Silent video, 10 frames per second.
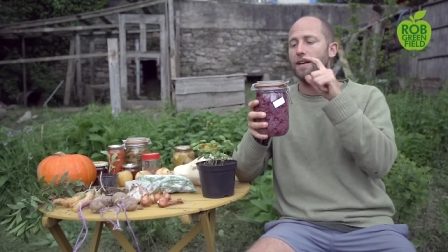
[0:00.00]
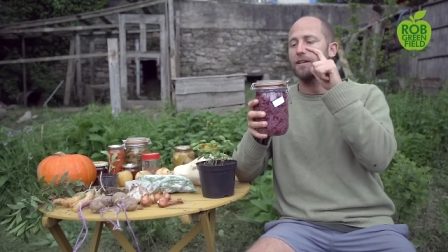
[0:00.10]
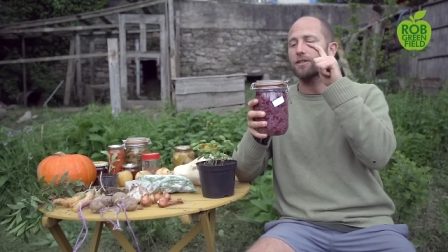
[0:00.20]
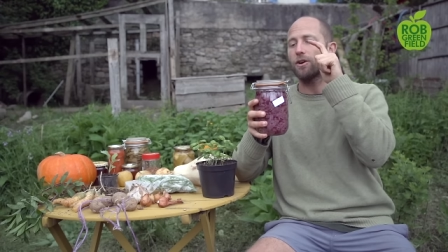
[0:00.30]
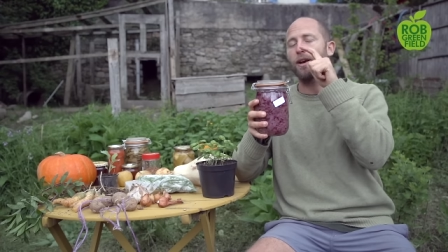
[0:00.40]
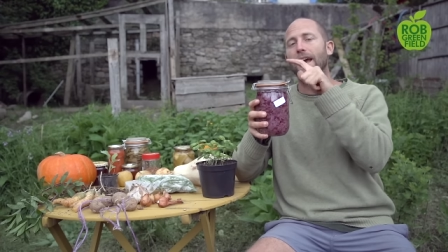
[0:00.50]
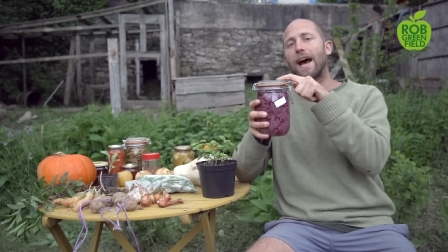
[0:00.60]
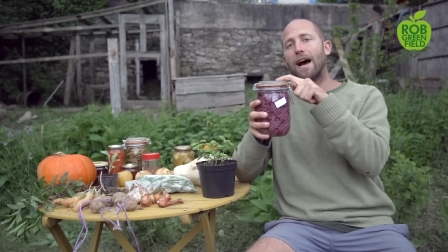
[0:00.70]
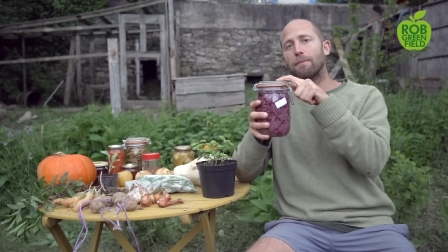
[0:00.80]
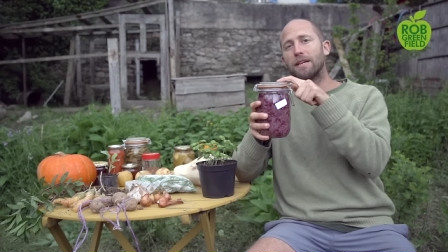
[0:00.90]
so
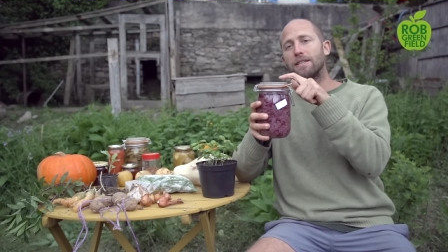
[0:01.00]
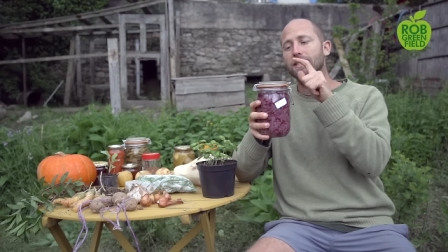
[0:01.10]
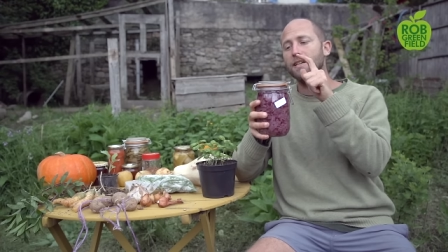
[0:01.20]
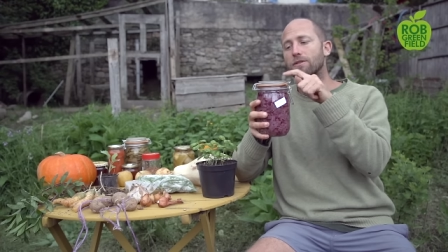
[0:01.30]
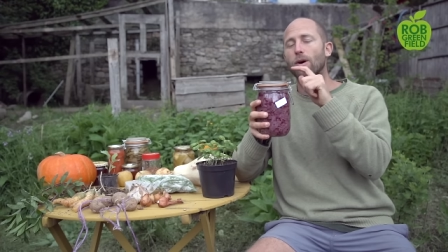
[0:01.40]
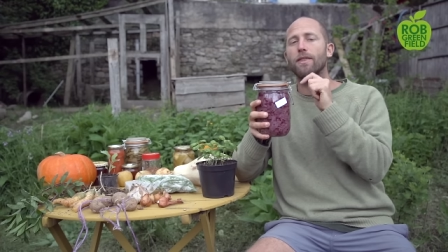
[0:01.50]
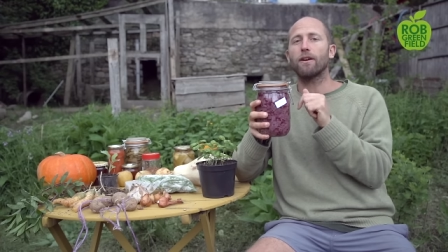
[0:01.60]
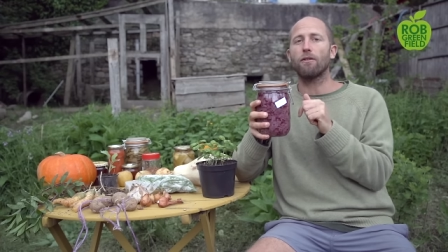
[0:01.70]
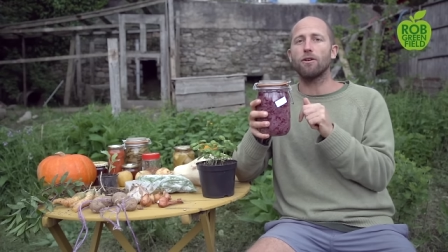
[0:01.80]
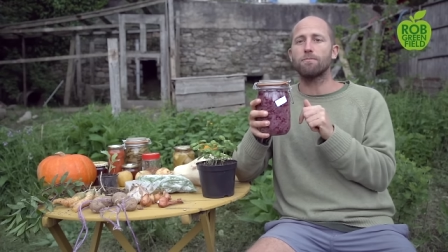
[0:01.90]
cabbage is one
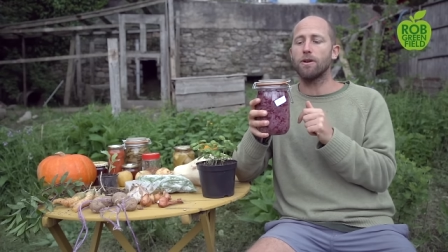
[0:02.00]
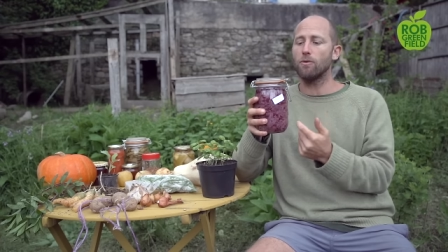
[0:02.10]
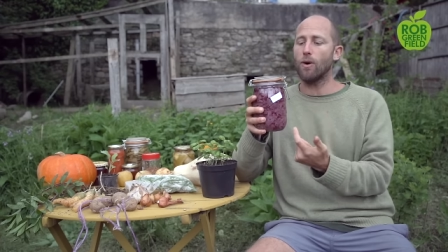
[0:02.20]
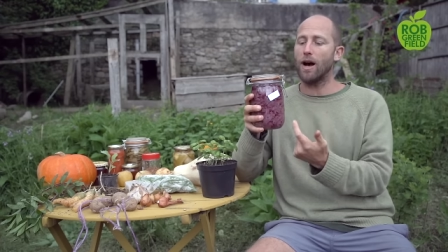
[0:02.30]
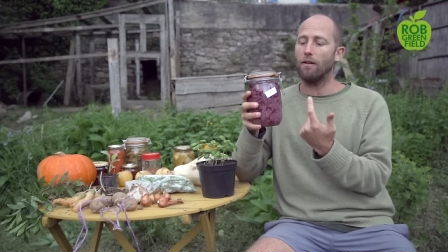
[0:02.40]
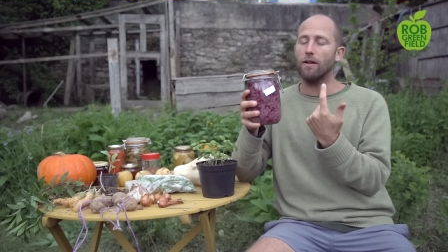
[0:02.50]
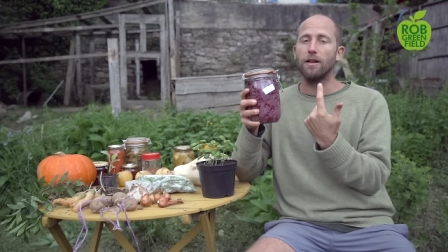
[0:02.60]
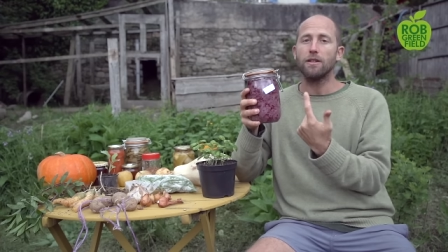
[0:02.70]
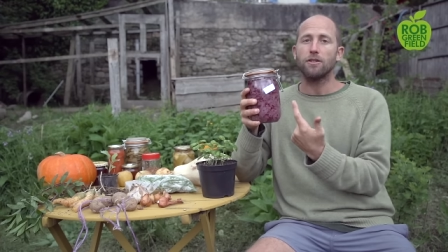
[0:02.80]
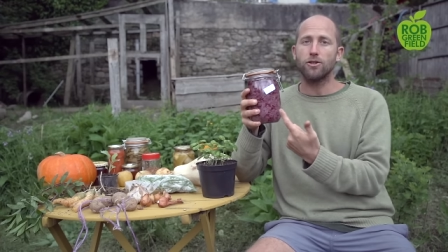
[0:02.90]
that grows pretty well
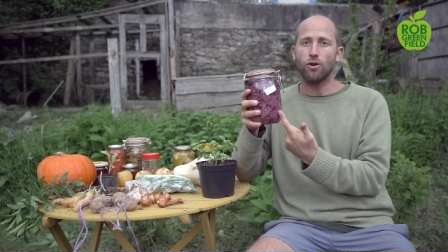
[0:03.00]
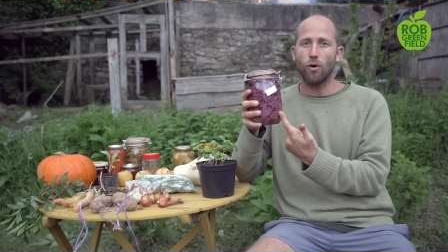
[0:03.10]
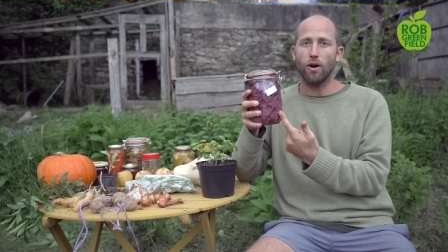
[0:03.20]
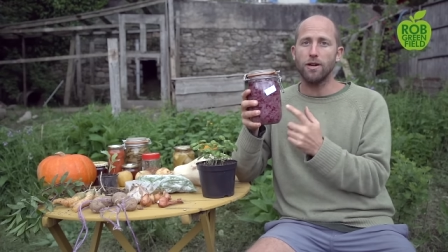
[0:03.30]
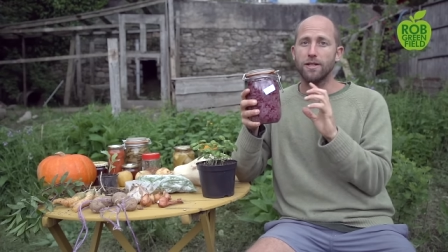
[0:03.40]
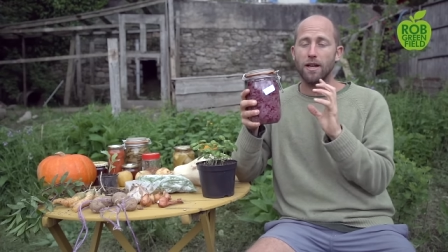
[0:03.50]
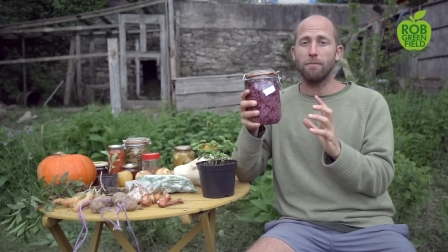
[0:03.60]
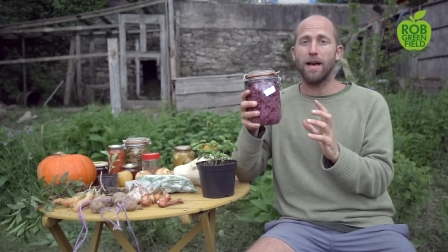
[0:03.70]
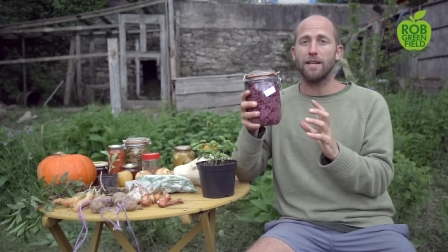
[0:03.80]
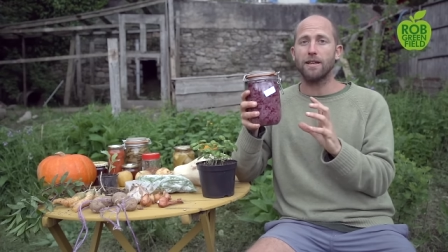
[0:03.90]
stores and
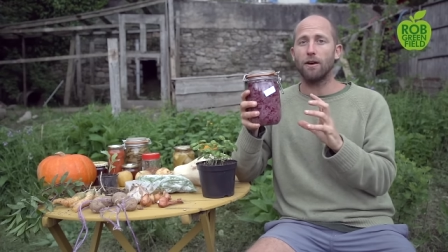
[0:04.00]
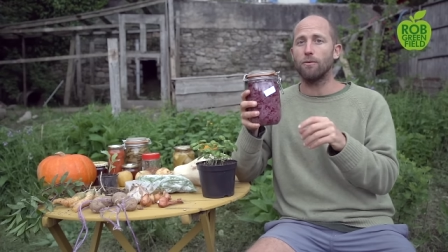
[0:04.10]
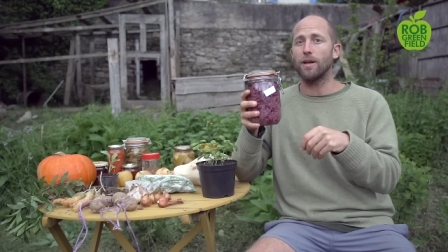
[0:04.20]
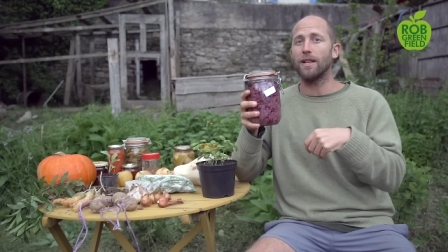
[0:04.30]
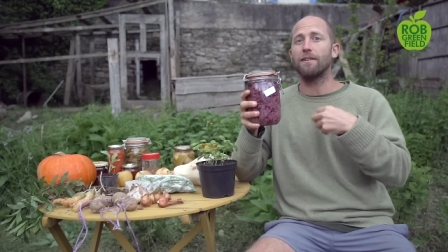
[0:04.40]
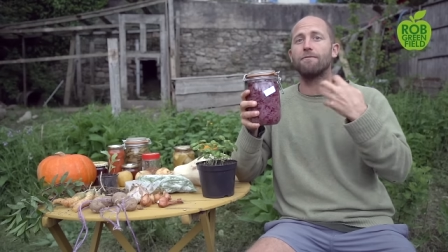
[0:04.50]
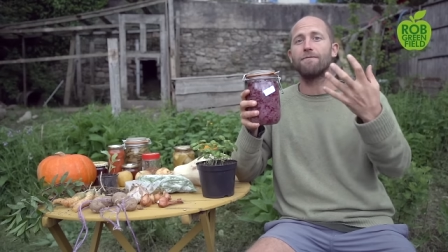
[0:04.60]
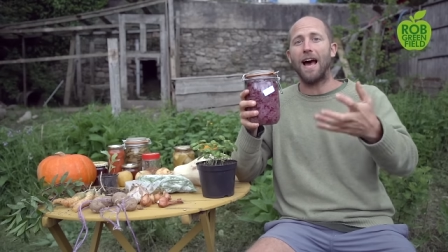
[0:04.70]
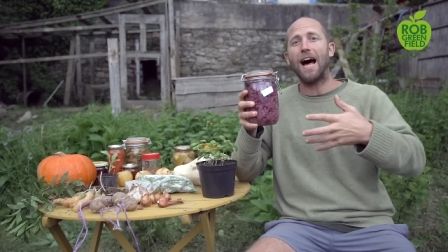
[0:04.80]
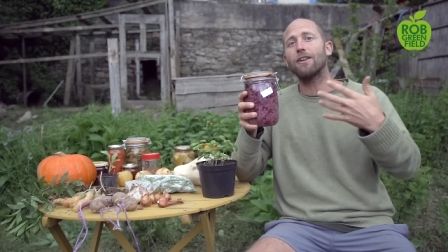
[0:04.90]
makes a really
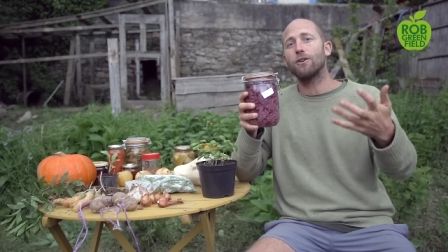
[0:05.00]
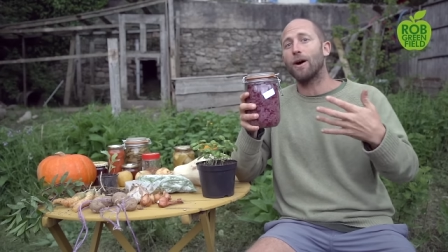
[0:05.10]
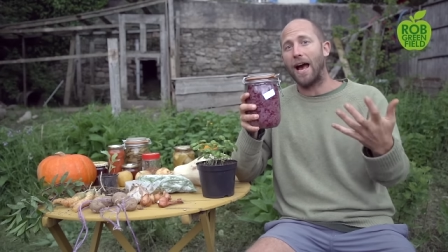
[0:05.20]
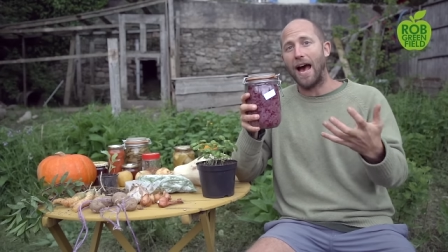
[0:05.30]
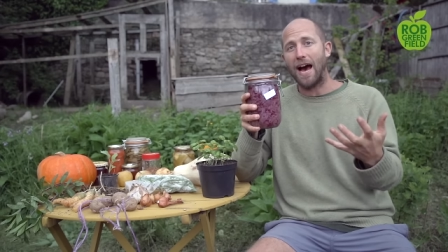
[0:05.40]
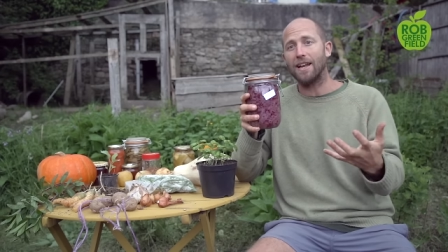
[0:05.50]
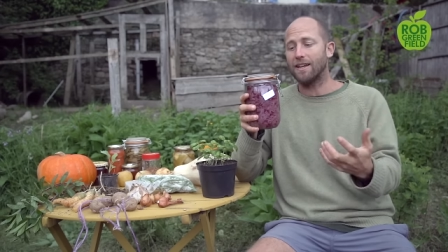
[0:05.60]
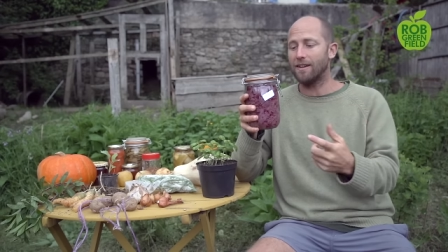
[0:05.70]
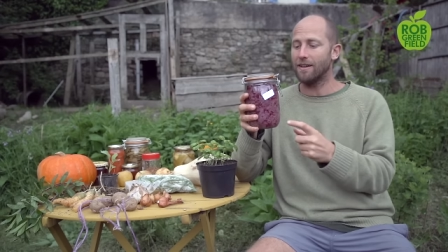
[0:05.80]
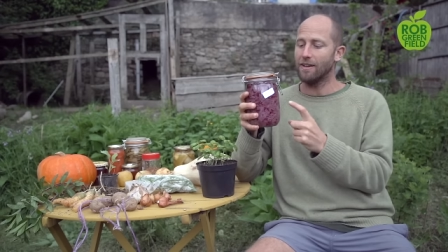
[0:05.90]
value
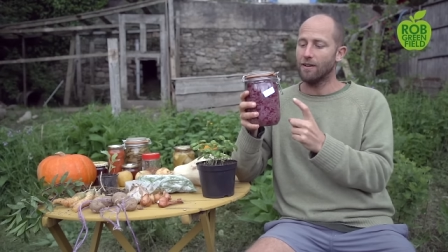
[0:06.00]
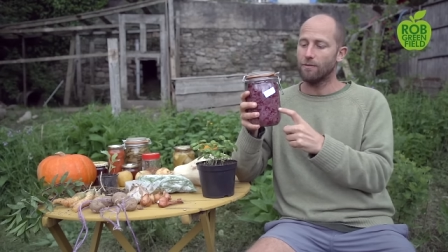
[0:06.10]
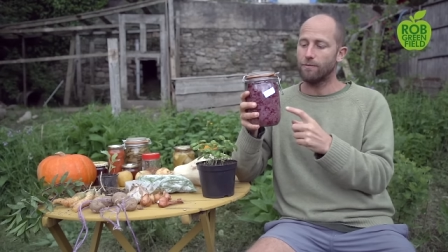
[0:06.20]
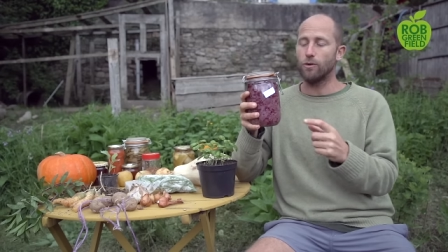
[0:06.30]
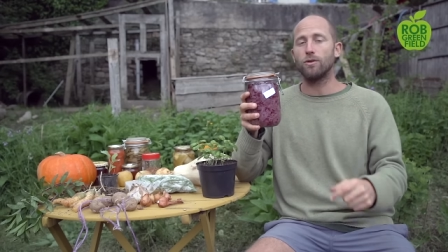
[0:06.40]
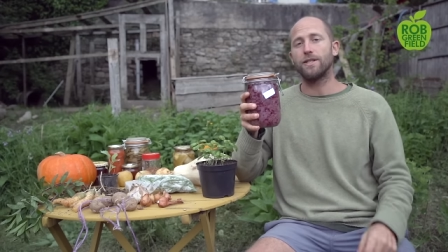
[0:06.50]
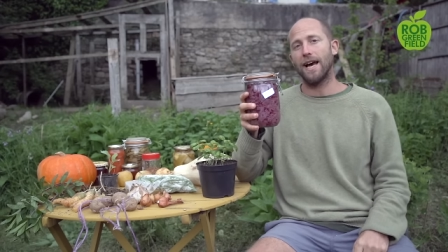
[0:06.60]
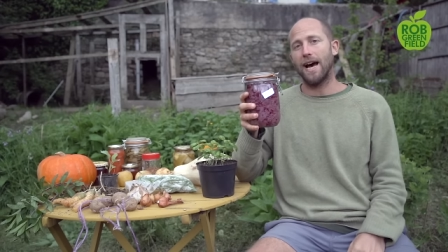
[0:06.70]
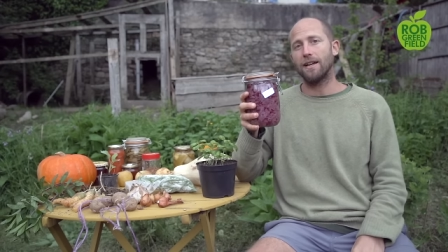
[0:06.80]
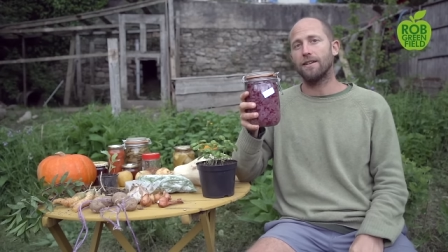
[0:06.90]
added food
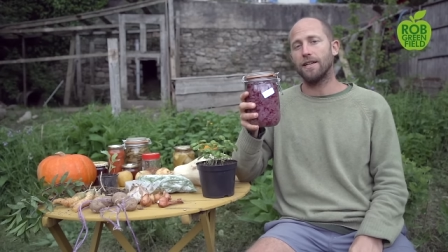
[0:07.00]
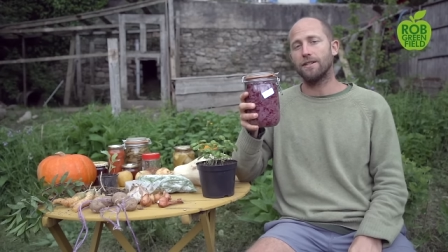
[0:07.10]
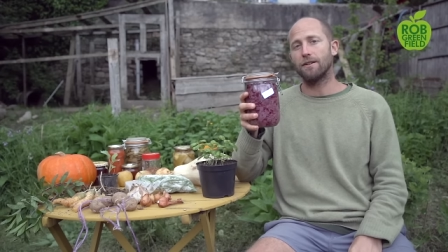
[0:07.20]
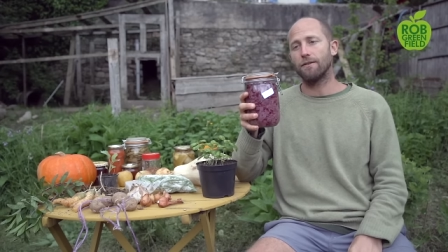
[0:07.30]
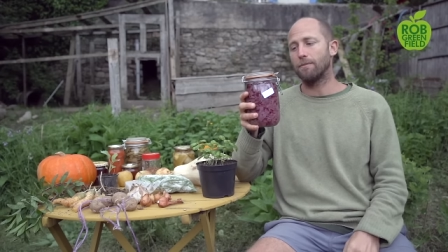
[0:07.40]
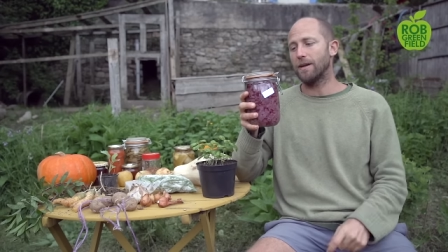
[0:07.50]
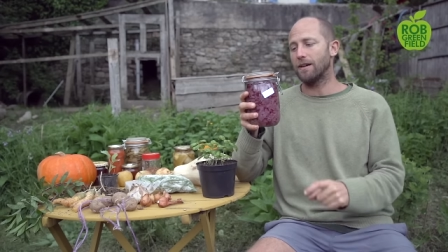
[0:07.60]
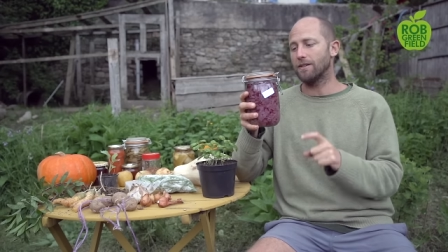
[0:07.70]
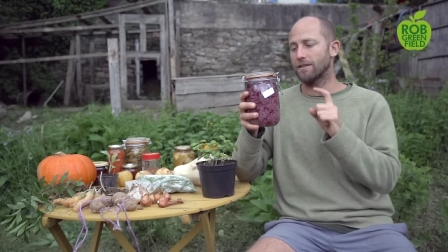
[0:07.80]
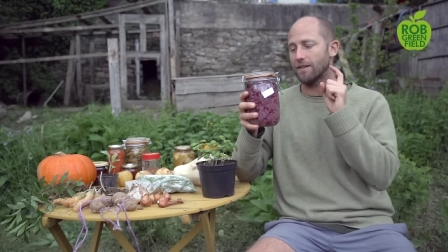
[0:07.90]
to add to each of your
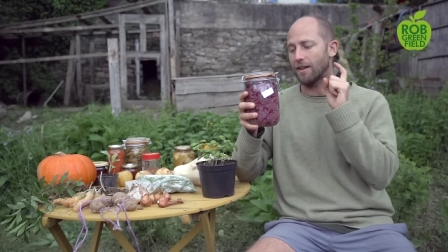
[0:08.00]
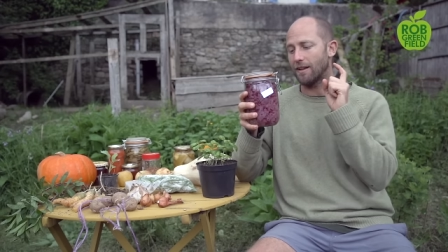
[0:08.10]
meals